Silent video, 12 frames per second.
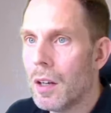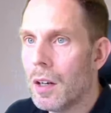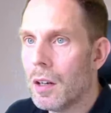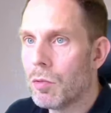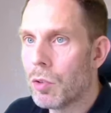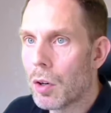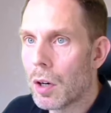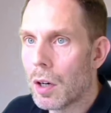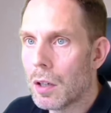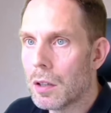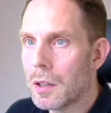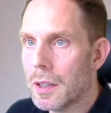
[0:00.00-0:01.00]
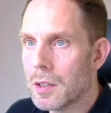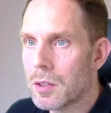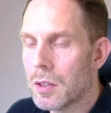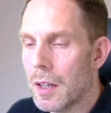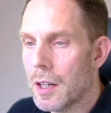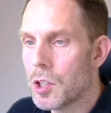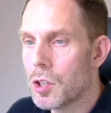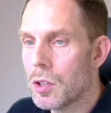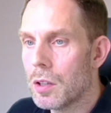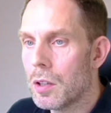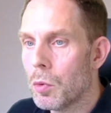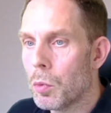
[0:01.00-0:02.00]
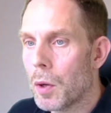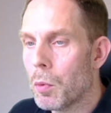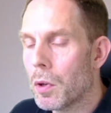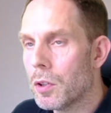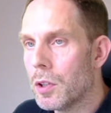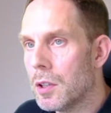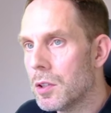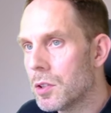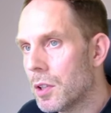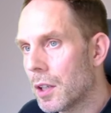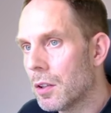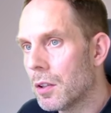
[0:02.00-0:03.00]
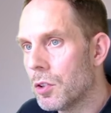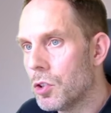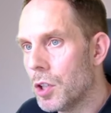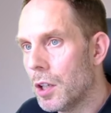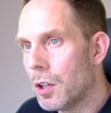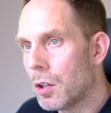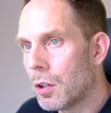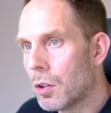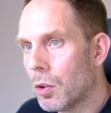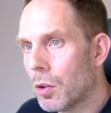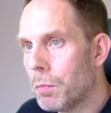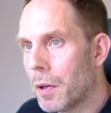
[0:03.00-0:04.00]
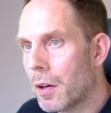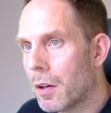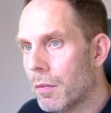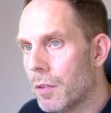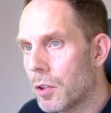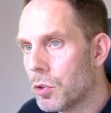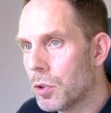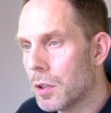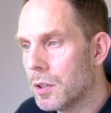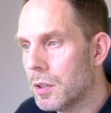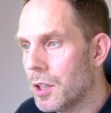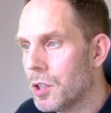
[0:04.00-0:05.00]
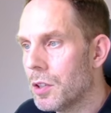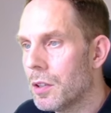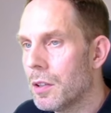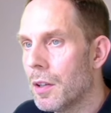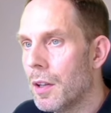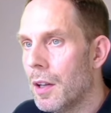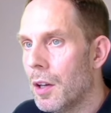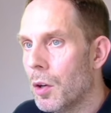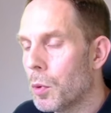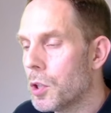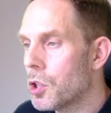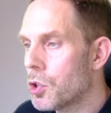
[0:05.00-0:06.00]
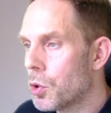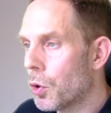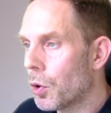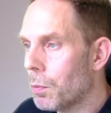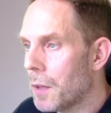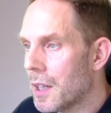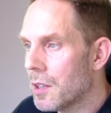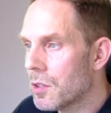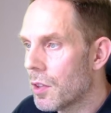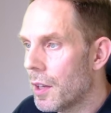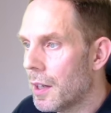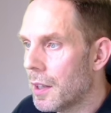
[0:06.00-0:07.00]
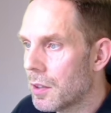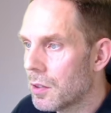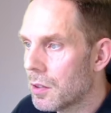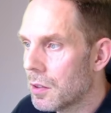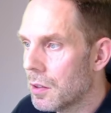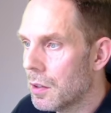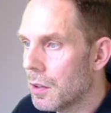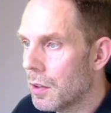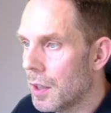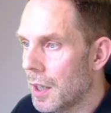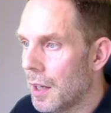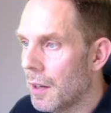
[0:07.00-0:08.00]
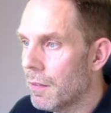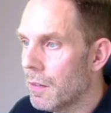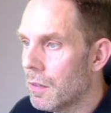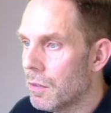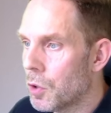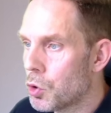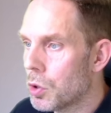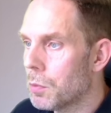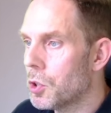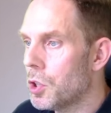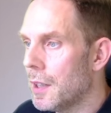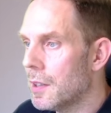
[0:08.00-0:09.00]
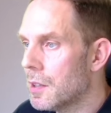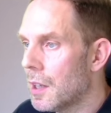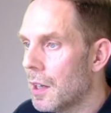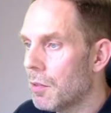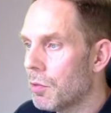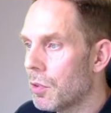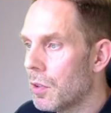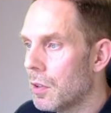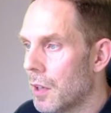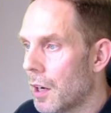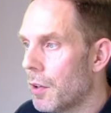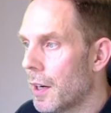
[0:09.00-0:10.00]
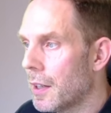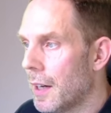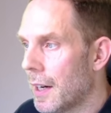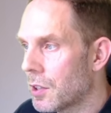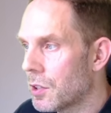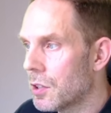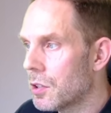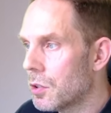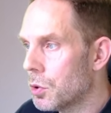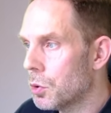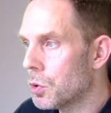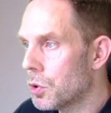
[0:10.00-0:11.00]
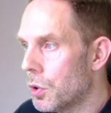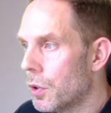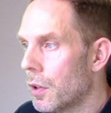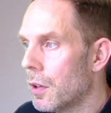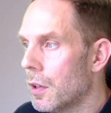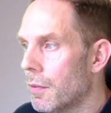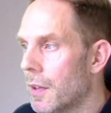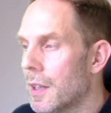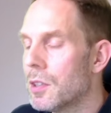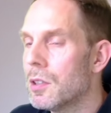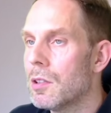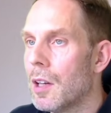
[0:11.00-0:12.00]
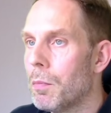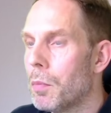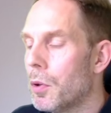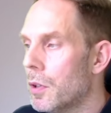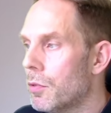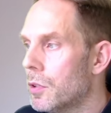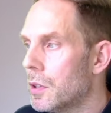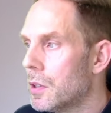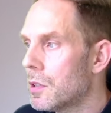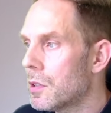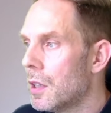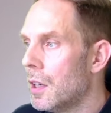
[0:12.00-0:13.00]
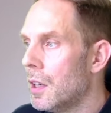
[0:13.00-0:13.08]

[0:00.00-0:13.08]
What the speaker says: For our installation, we want to use a technology called para-virtualization, which in short means that the virtual machines have direct access to certain devices and peripherals